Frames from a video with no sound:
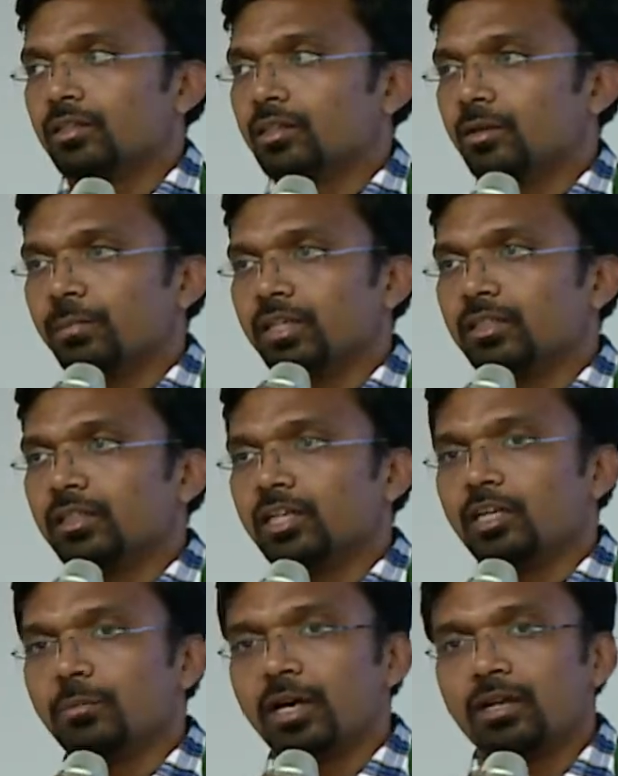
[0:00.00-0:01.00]
replicate the
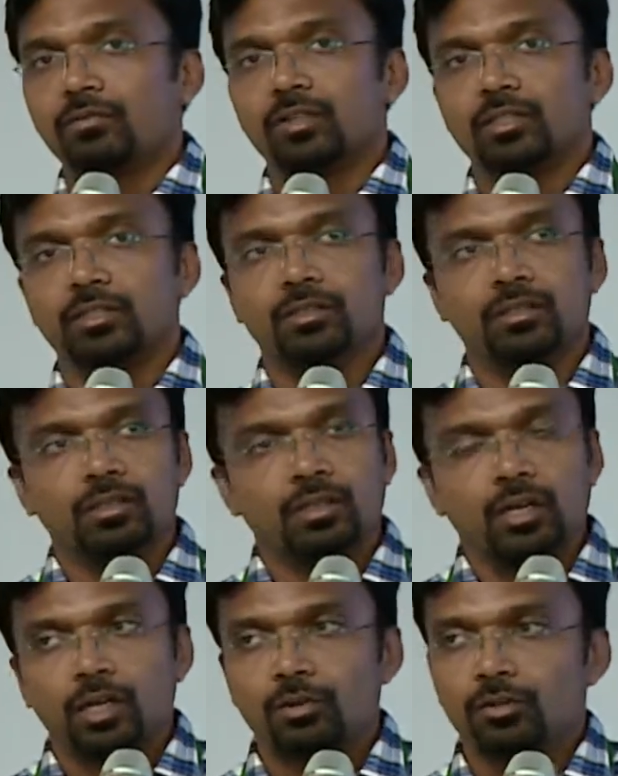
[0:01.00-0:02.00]
data back when the
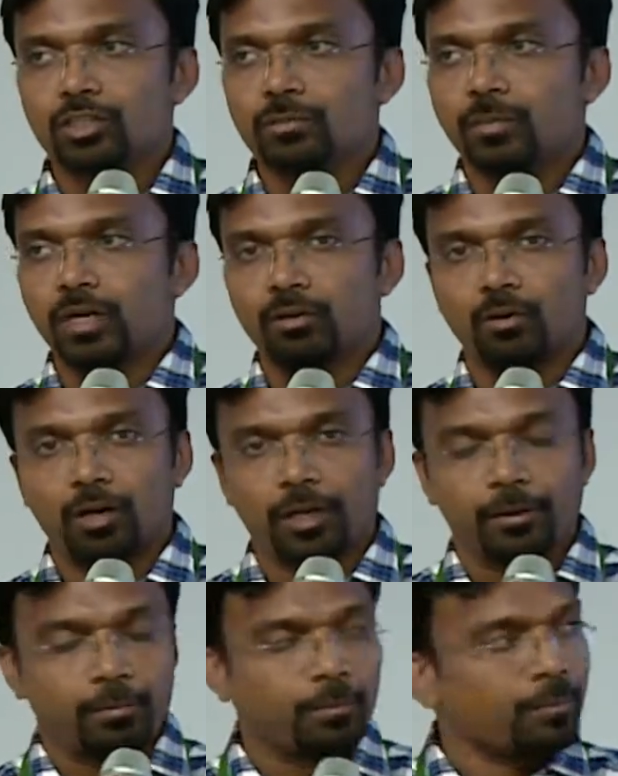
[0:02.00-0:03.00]
hardware is back
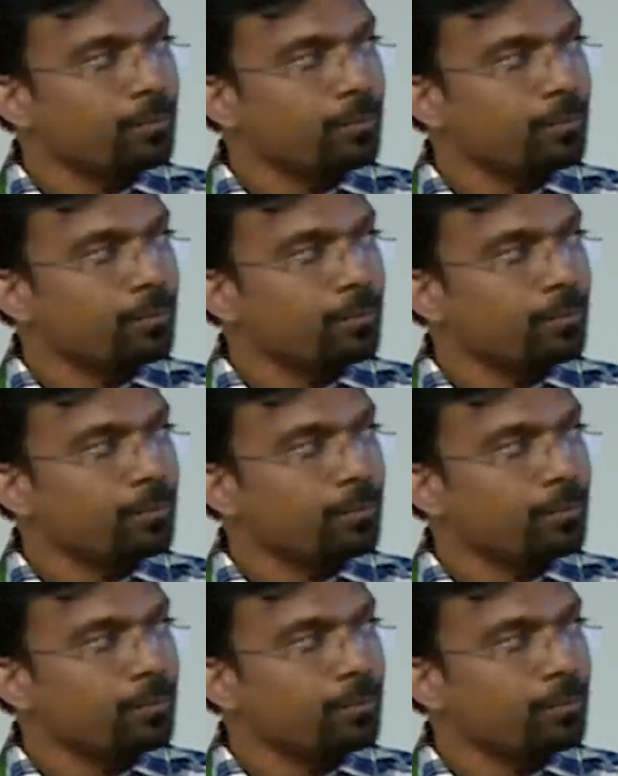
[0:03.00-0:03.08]
online.